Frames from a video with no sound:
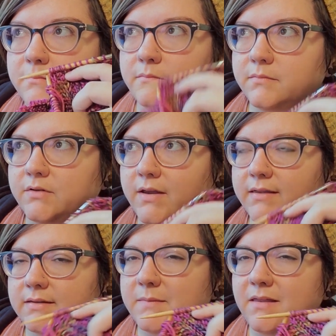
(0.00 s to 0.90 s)
So yeah,
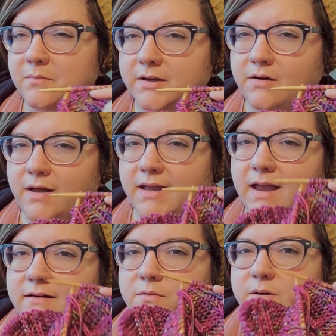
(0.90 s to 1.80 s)
this Malabrigo, I
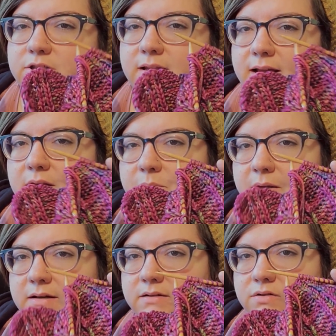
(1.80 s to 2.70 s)
kind of wish that I had
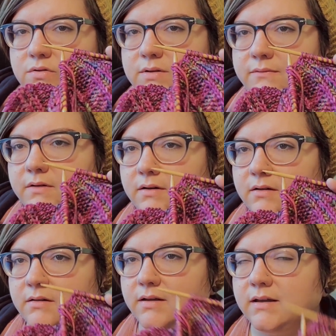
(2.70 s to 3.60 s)
picked 2 different,
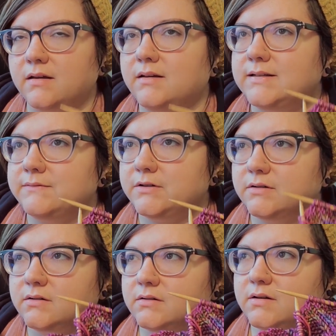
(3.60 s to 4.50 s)
like, a different
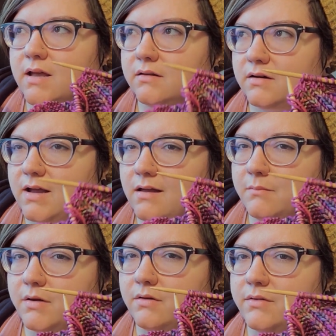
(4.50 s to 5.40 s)
color
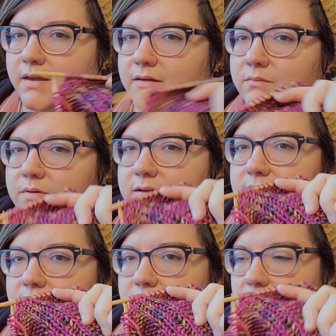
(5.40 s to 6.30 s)
combo that is a
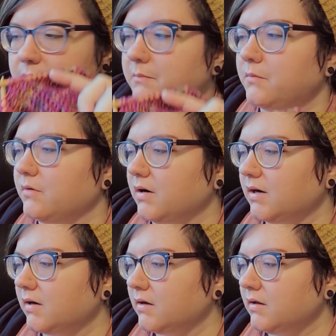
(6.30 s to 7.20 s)
little bit more